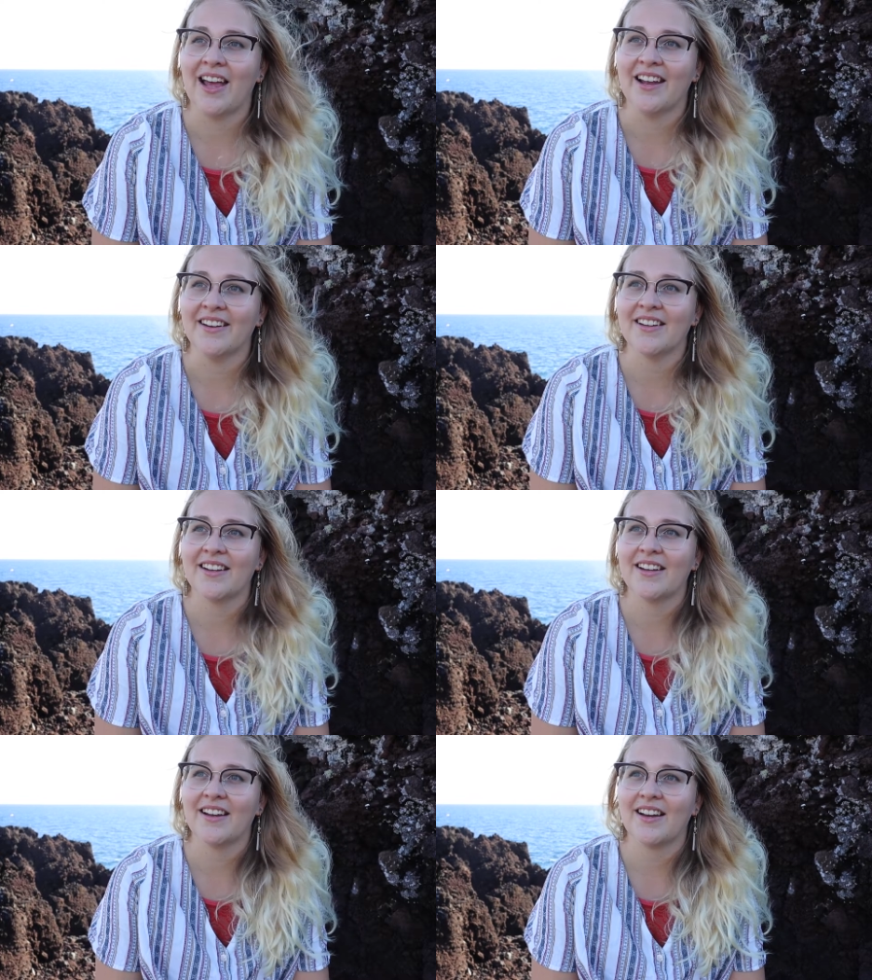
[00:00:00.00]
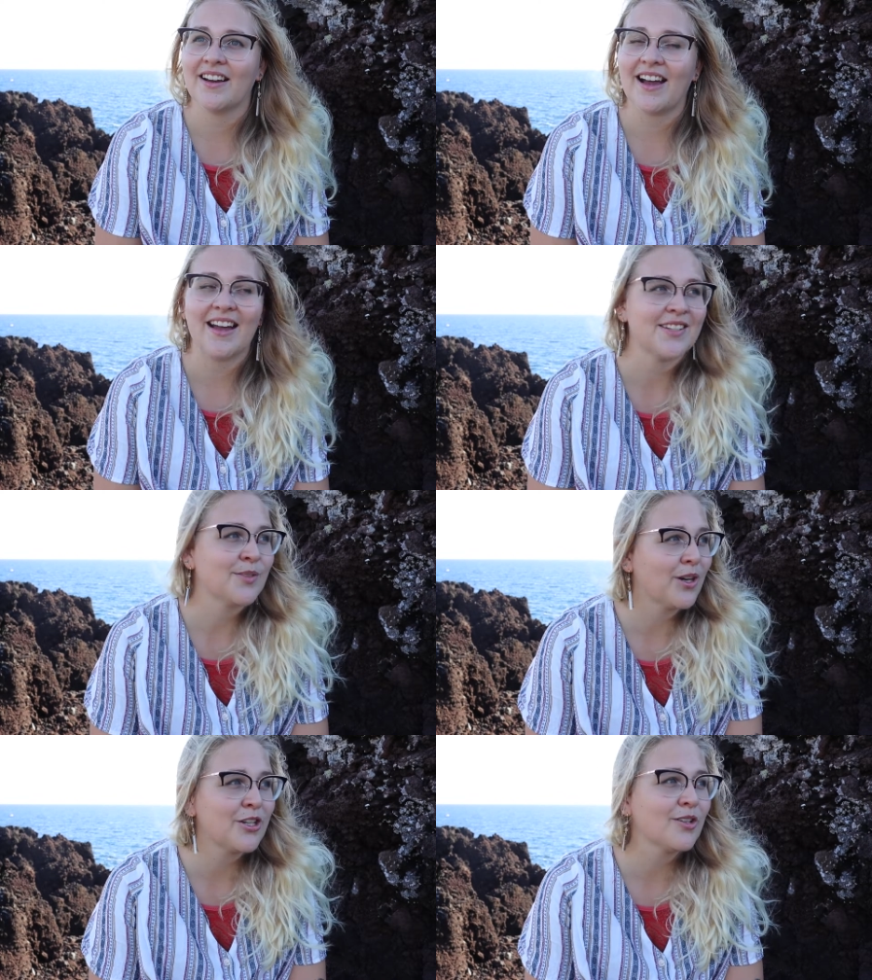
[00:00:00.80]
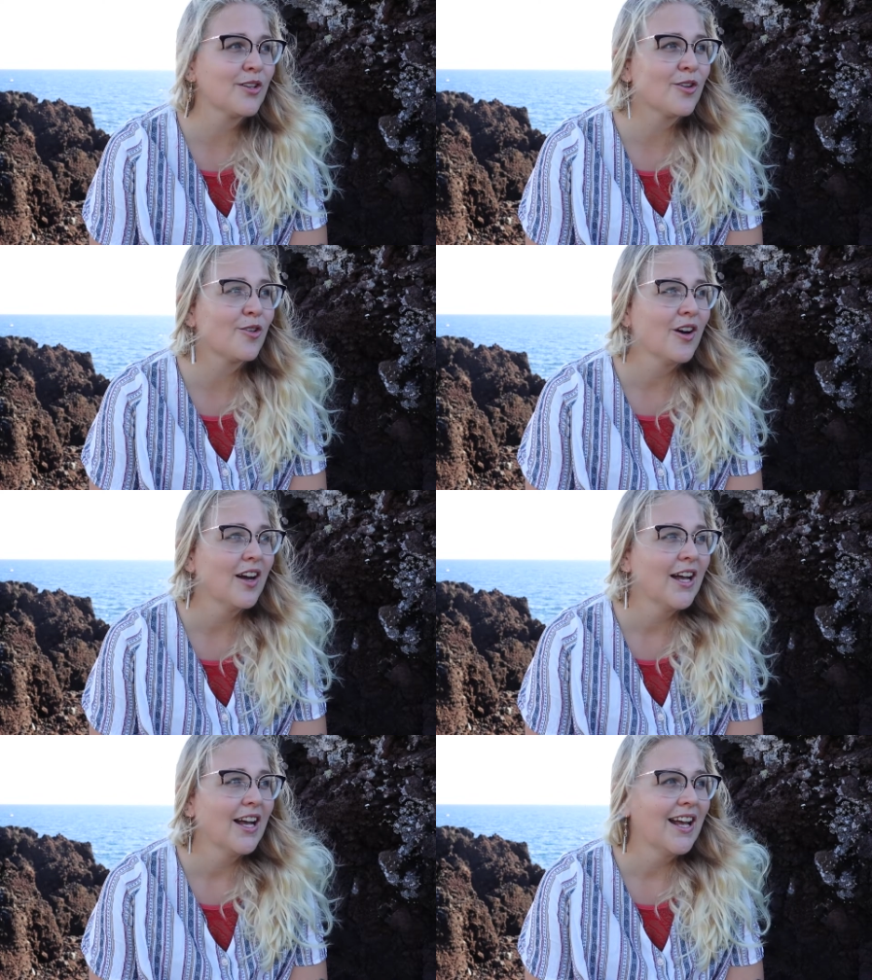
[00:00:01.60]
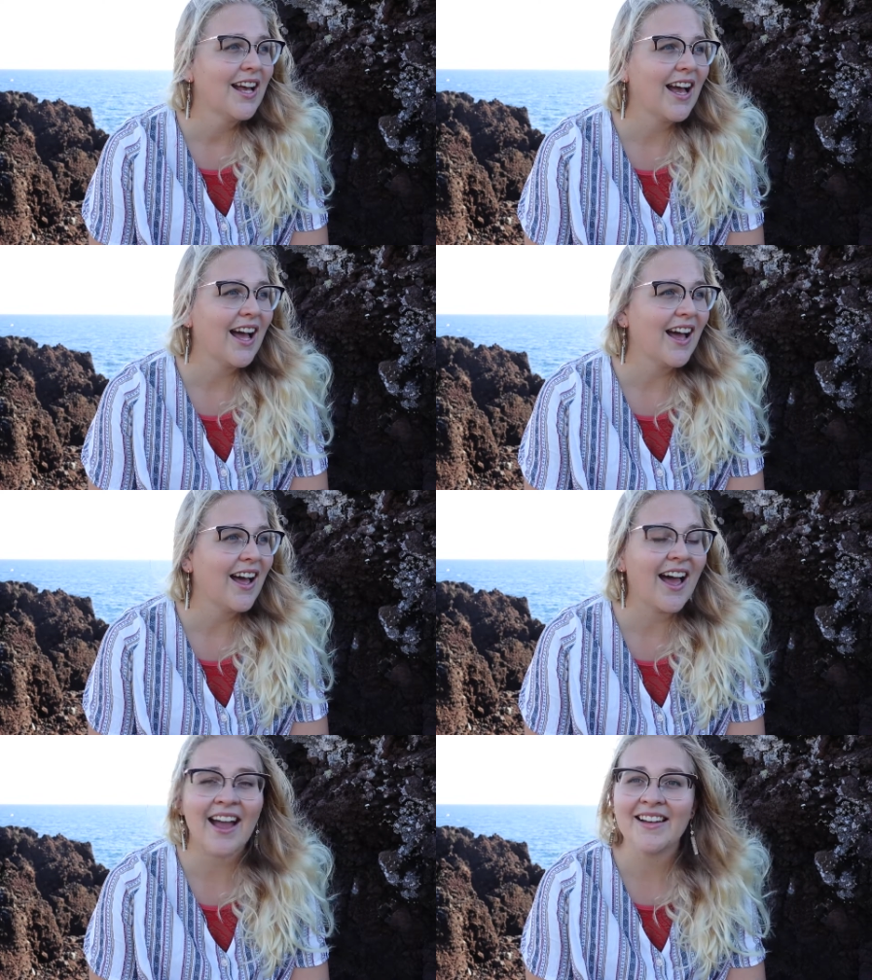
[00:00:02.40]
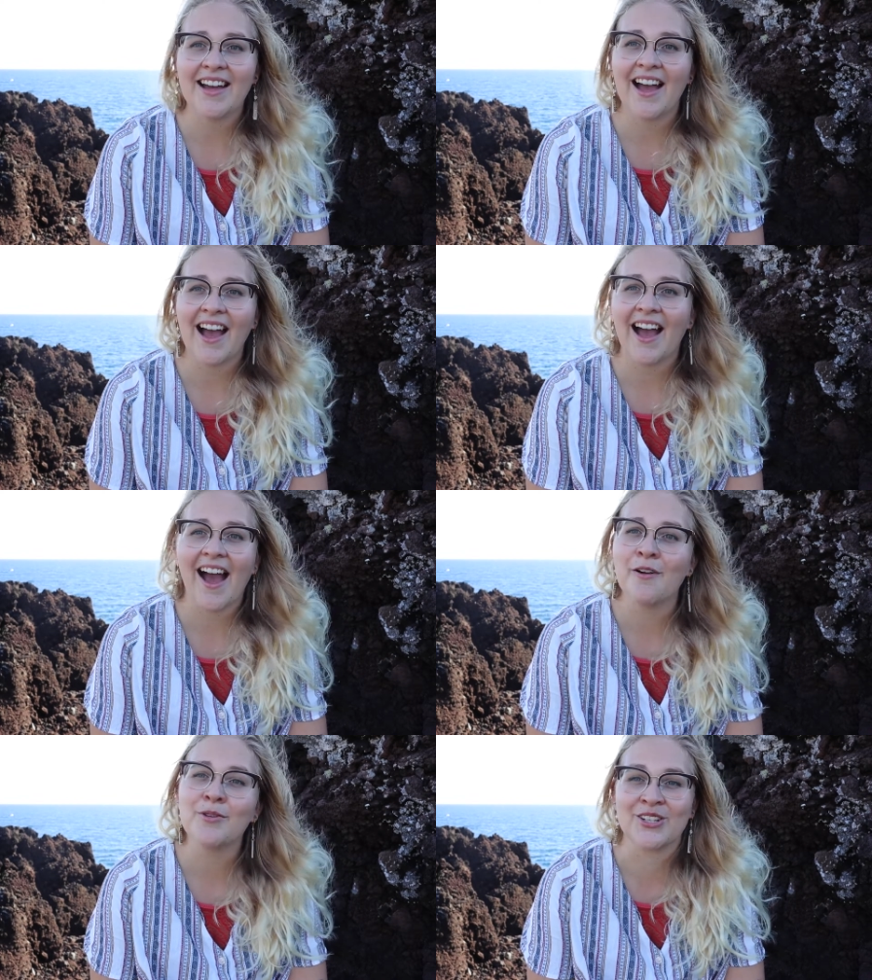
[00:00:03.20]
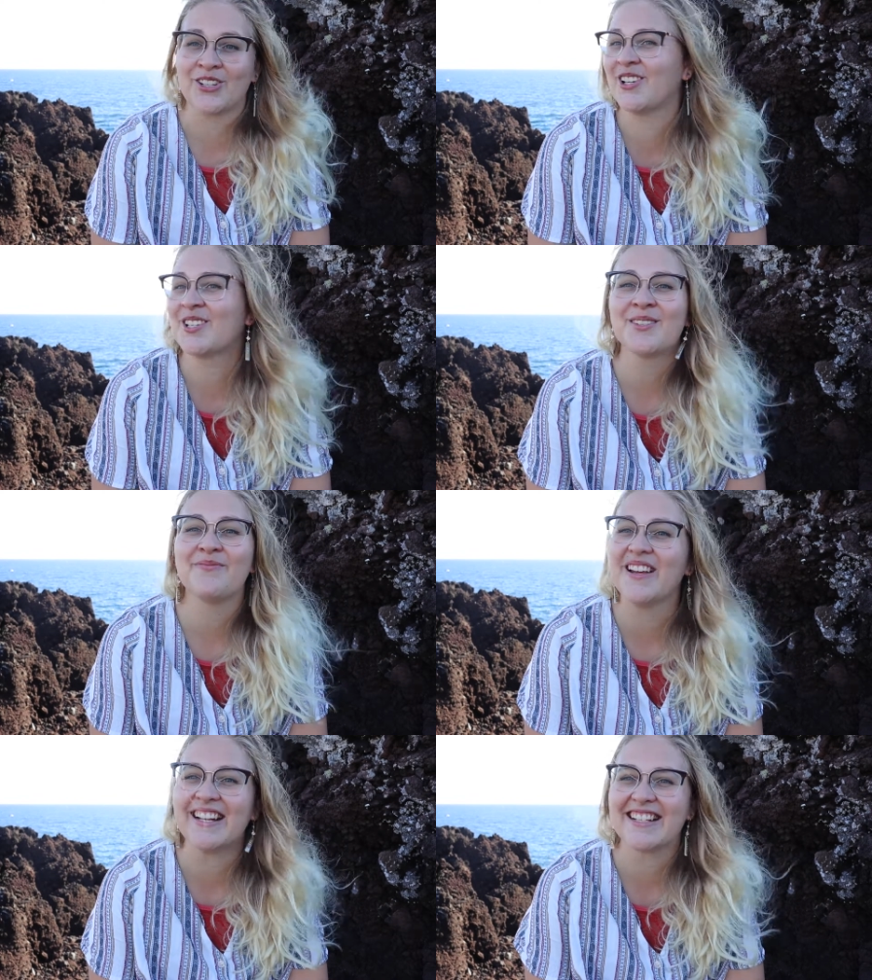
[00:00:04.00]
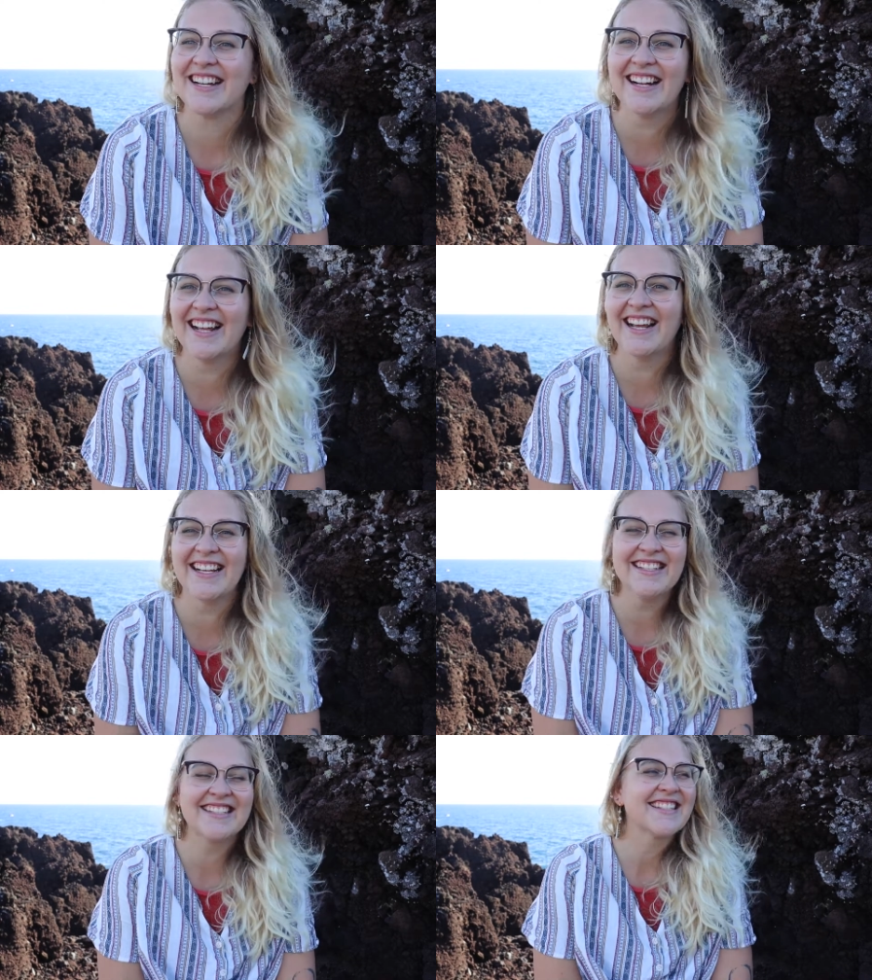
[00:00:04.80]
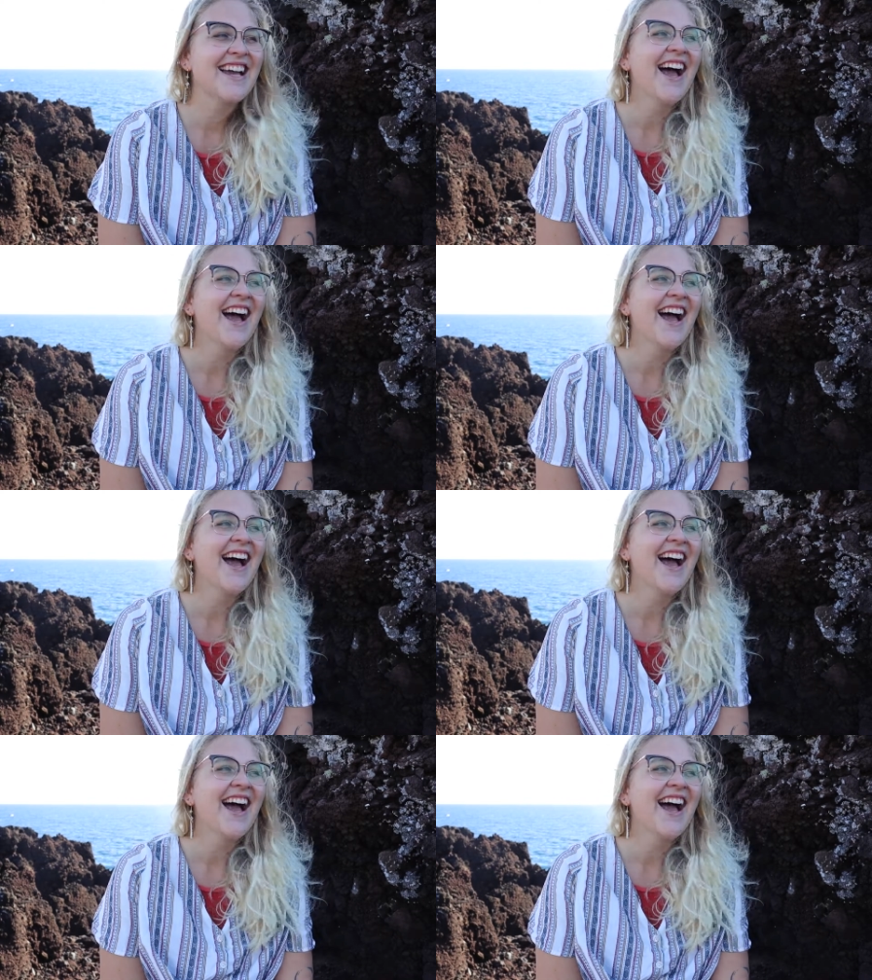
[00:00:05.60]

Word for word: And I swear to you, I I was just speechless.